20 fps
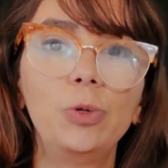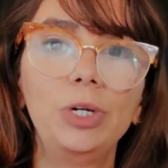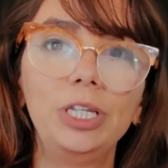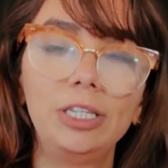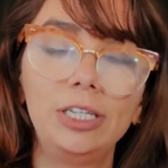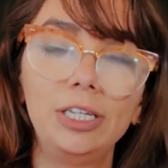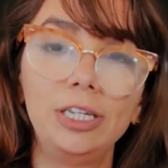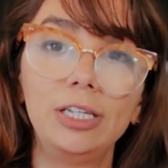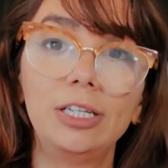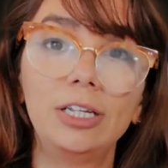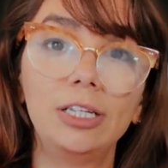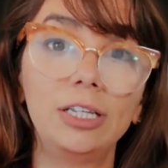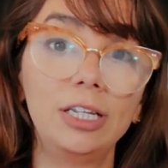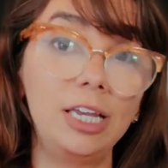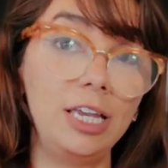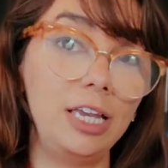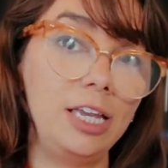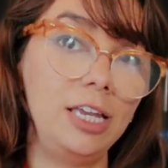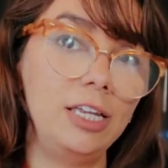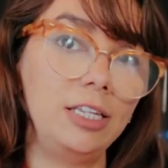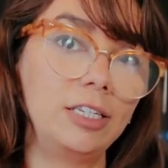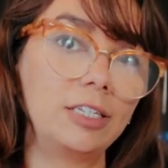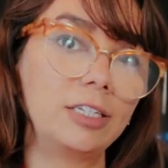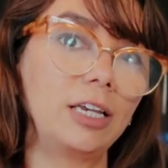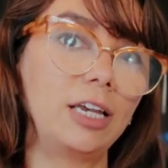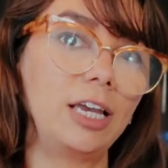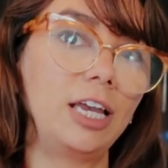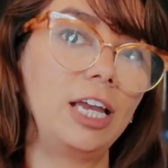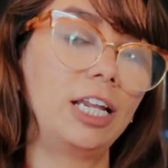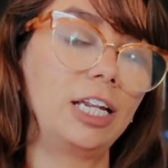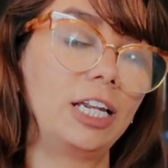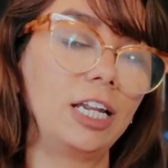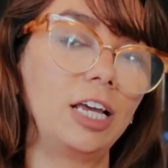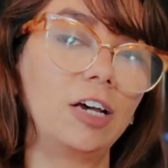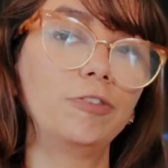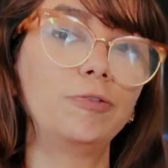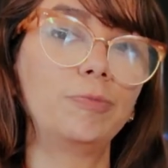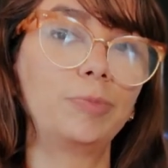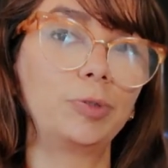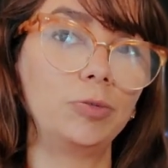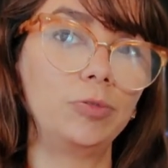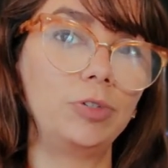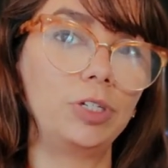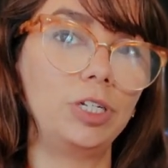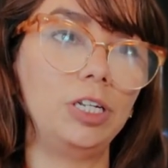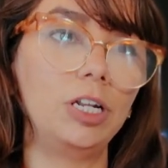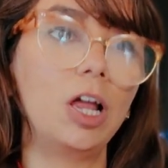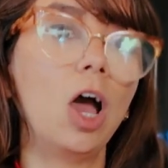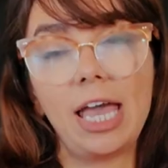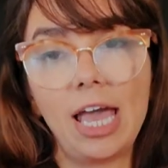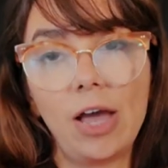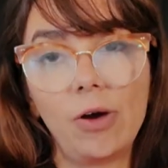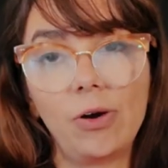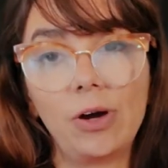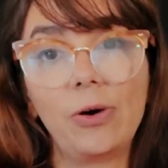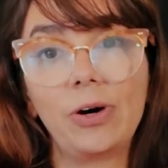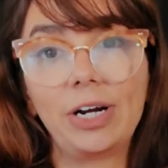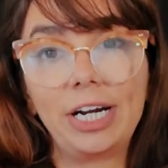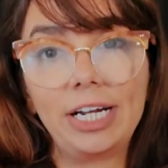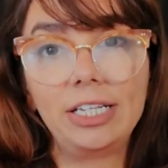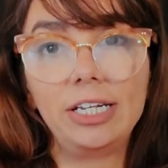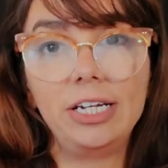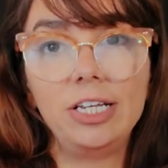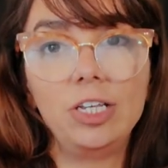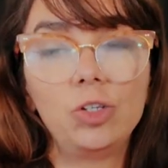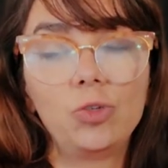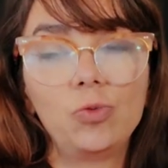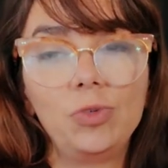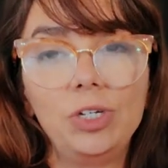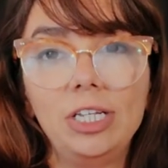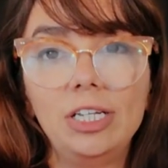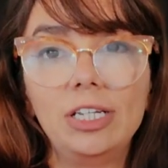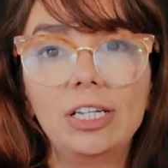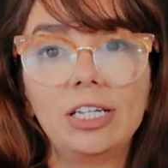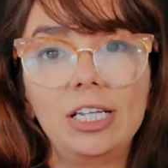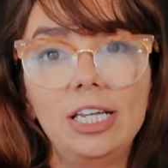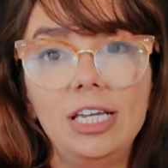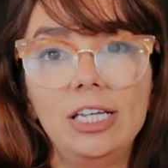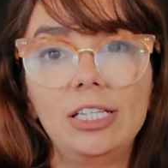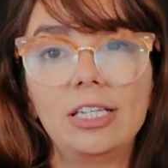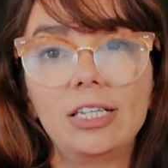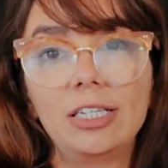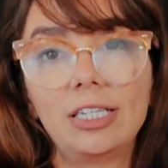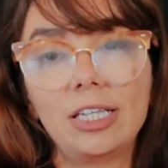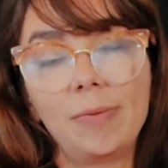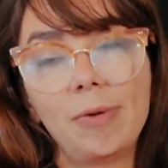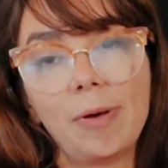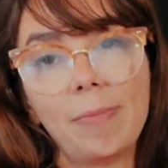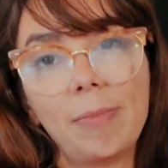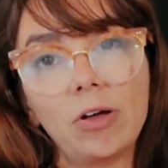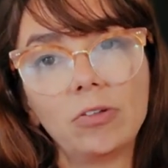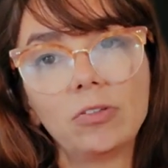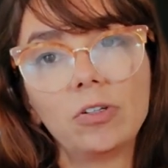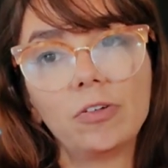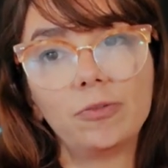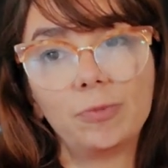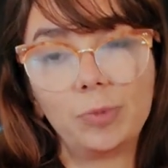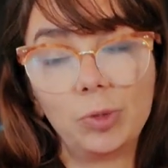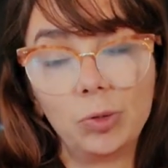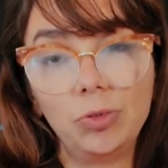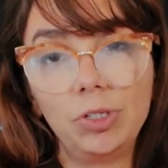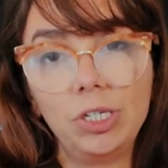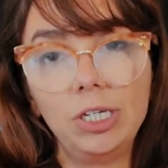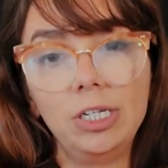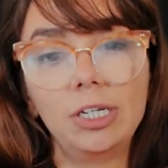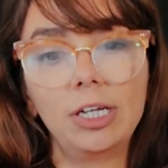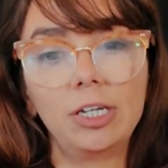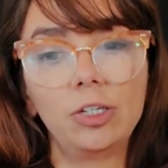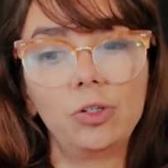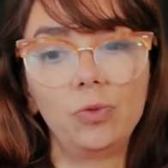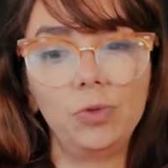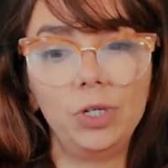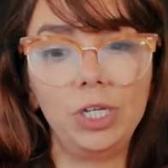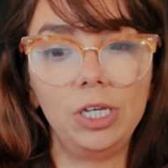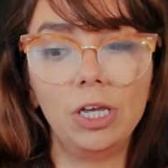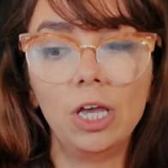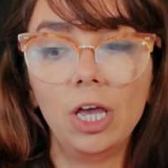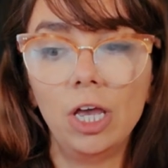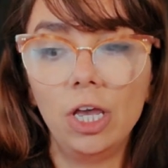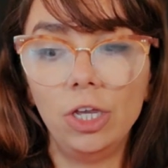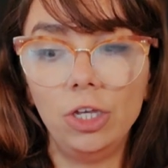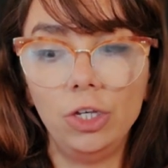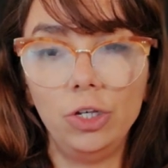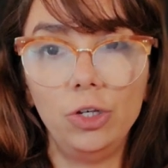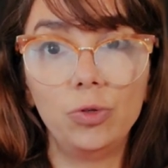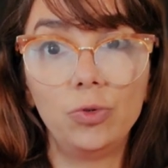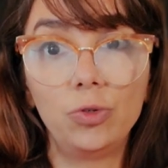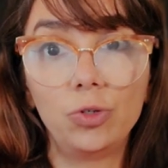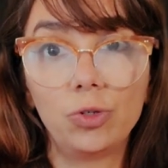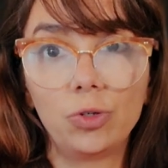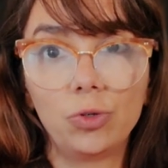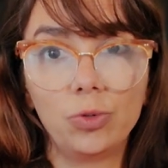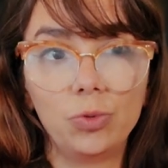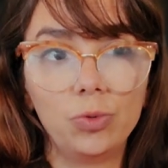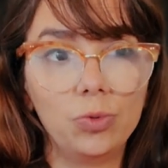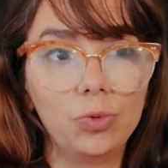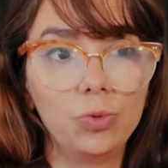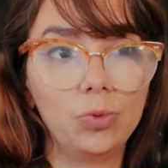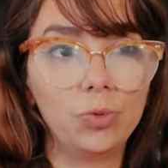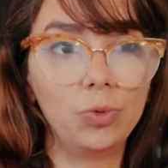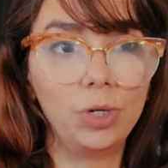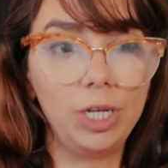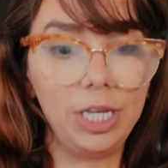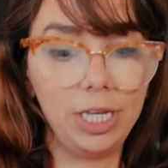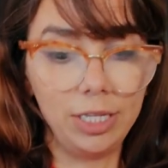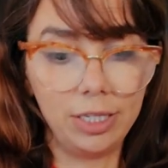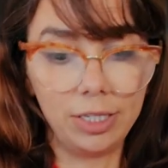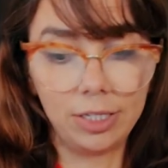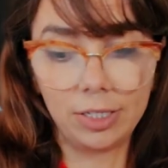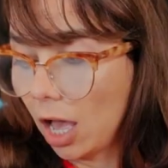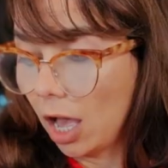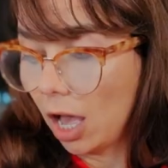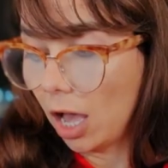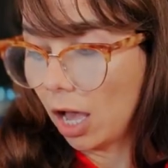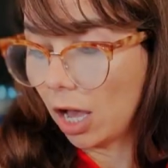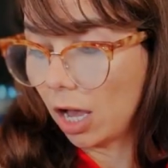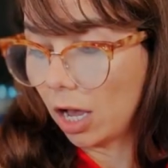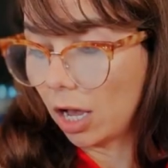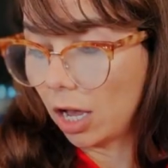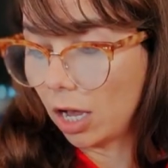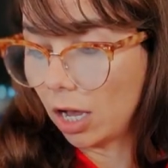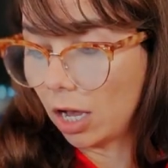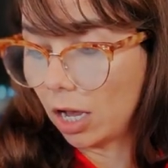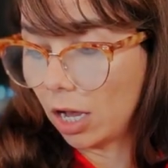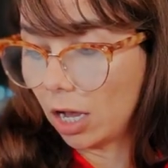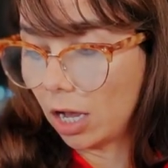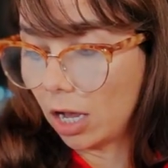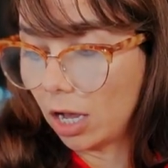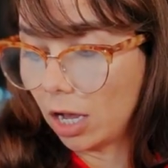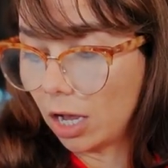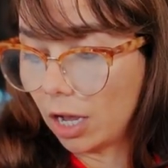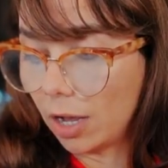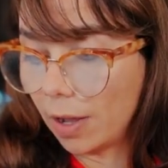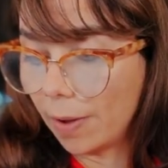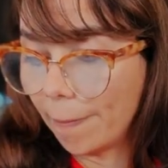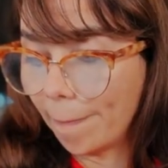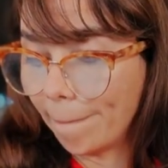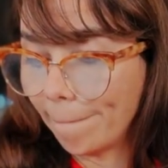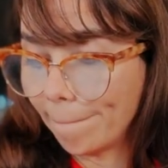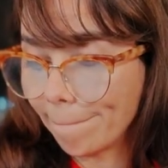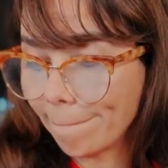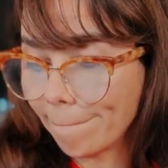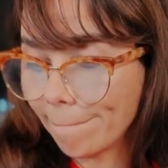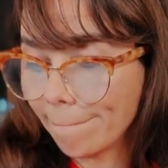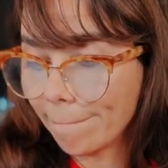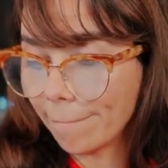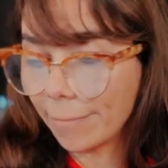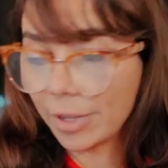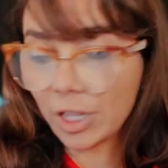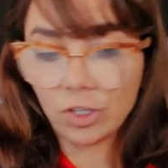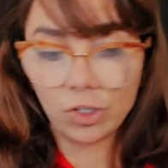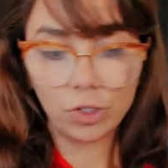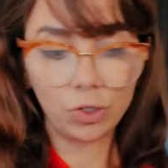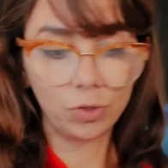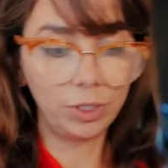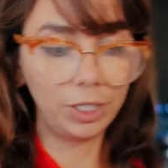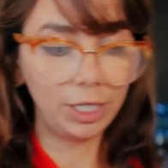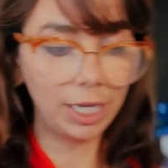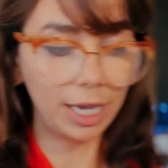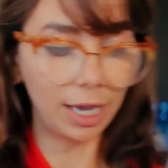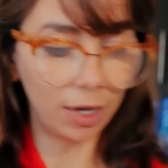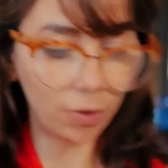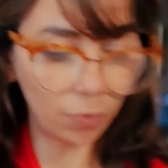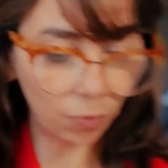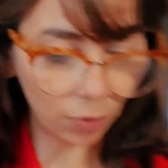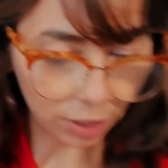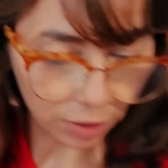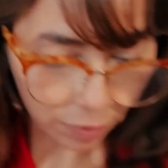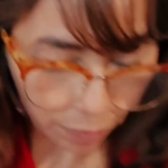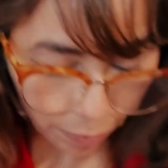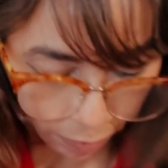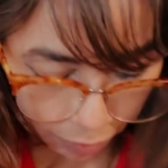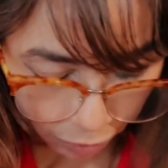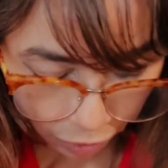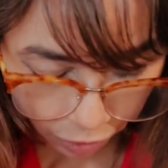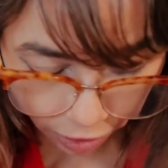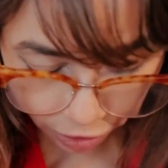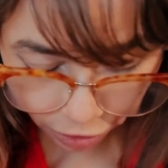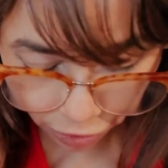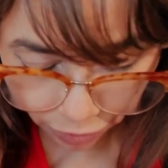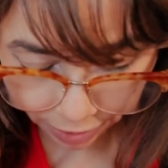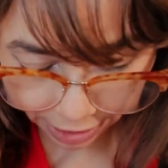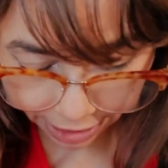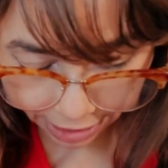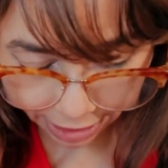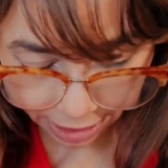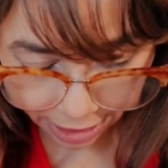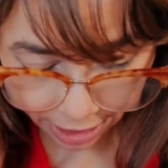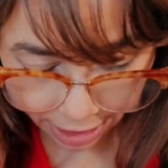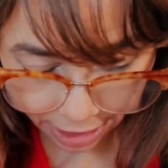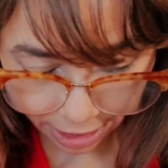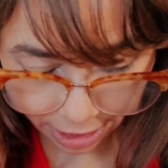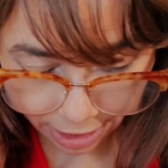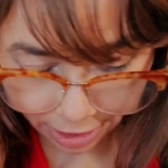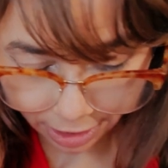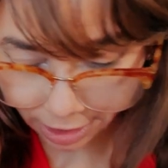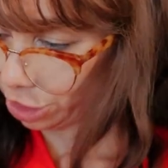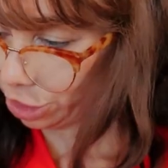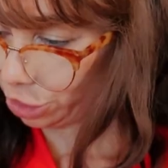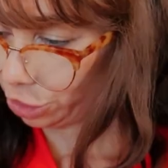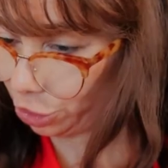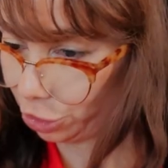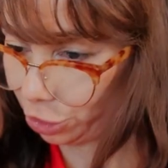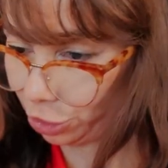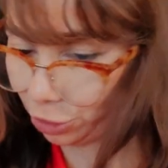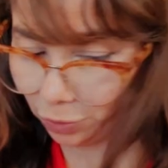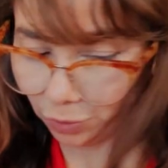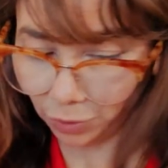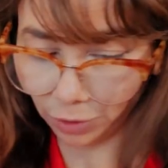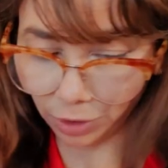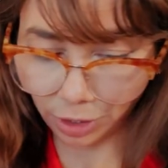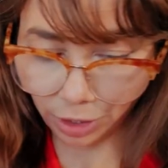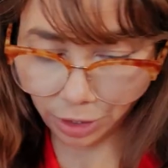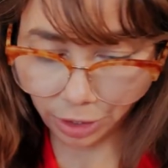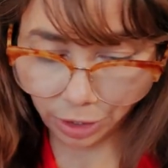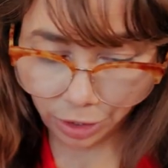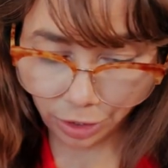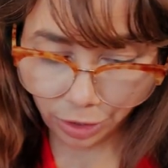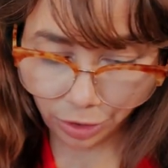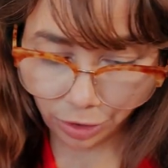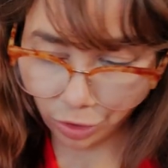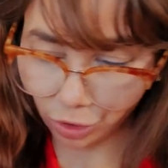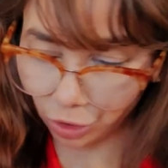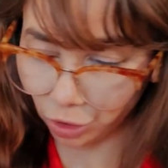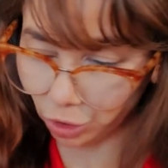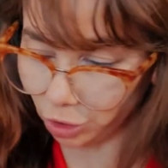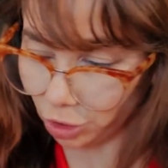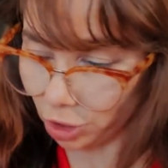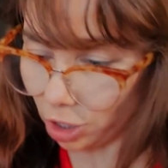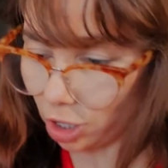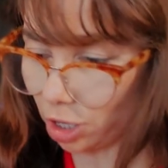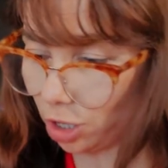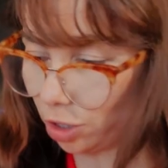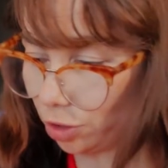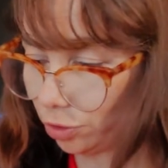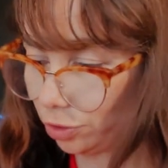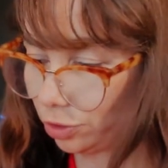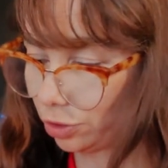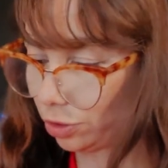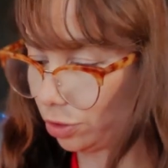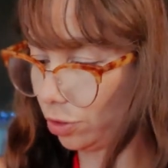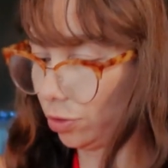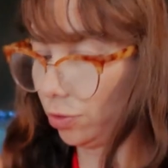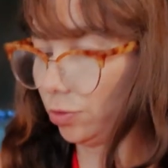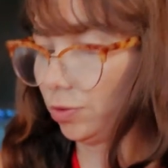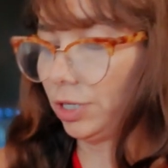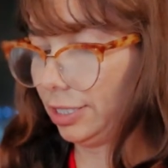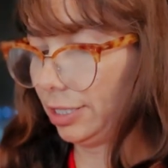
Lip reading: we didn't eat enough protein, or at least we didn't eat the same amount of protein that we used to eat. So yeah, what more do I need? Sugar, salt, oh.